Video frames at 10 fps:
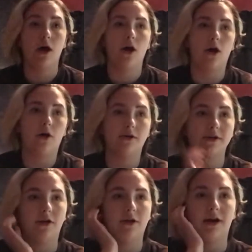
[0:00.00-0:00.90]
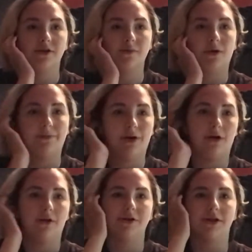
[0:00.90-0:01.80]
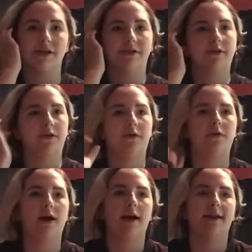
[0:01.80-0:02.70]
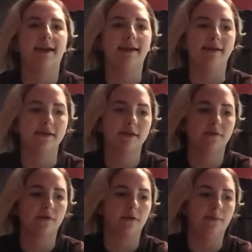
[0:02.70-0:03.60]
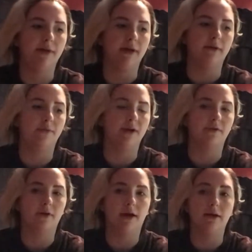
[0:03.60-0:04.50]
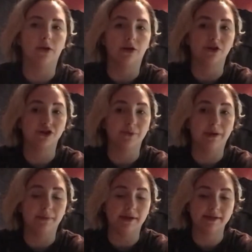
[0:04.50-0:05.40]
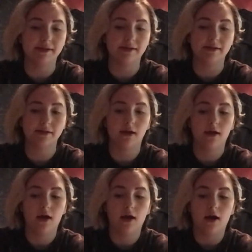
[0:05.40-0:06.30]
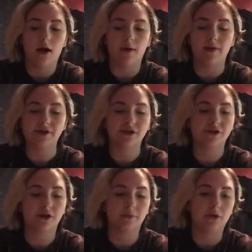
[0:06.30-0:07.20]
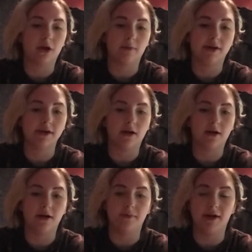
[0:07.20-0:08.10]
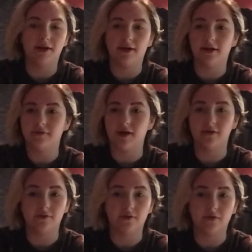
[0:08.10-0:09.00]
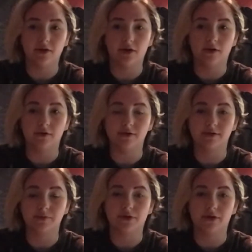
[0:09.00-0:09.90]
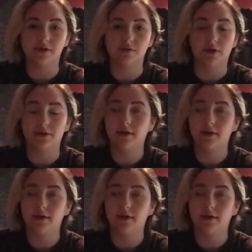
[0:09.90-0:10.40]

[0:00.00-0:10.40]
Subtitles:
Also, I just want to apologize, I took a little hiatus for a bit whenever I launched my business. That just took up a lot of my time, and I didn't have time to film videos, plus with